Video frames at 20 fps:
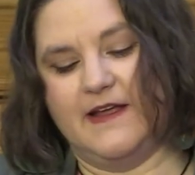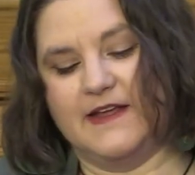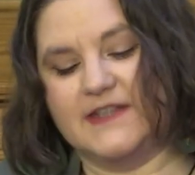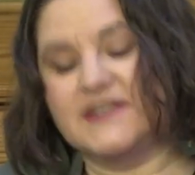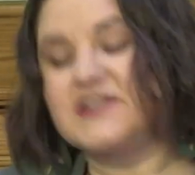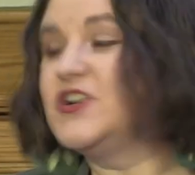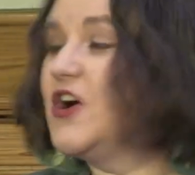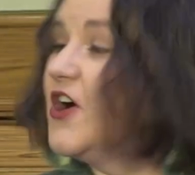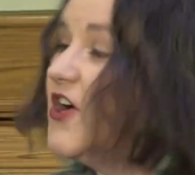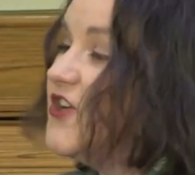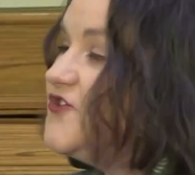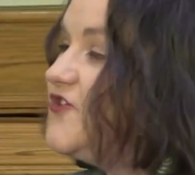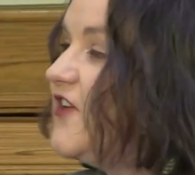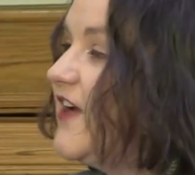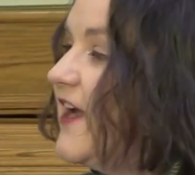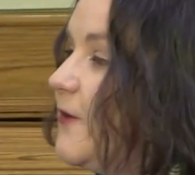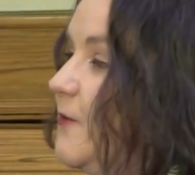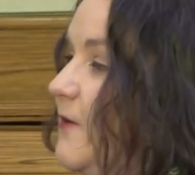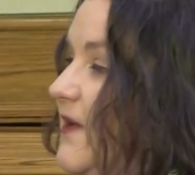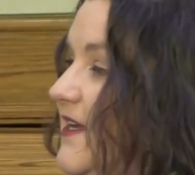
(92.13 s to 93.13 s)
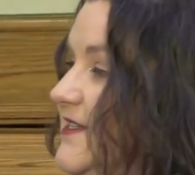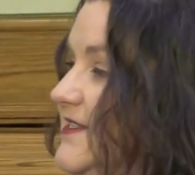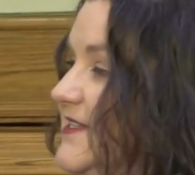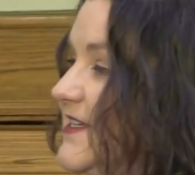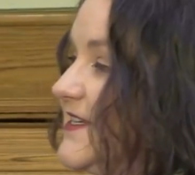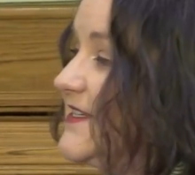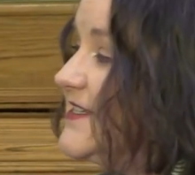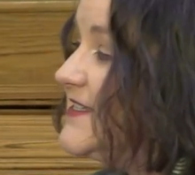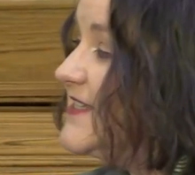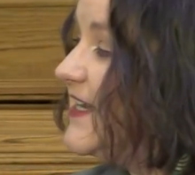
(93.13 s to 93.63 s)
Star Trek was
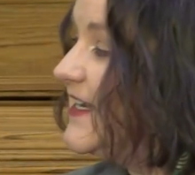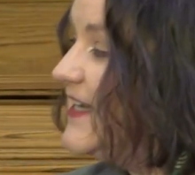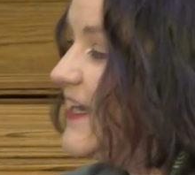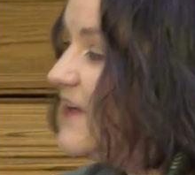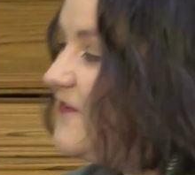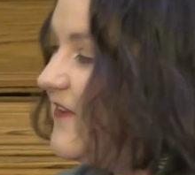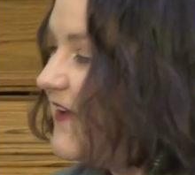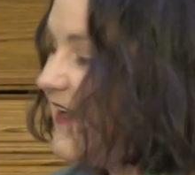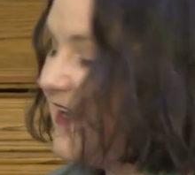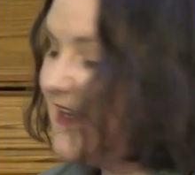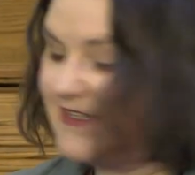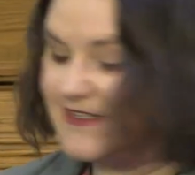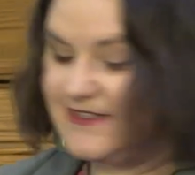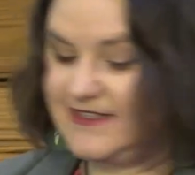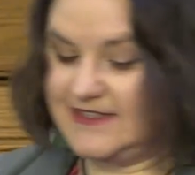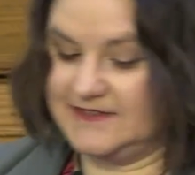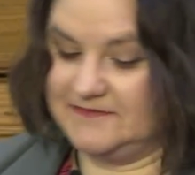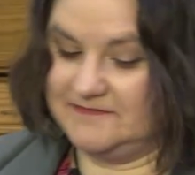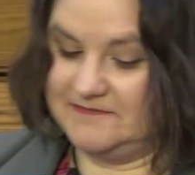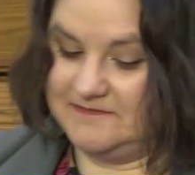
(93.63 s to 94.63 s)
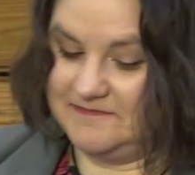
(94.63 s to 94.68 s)
significant.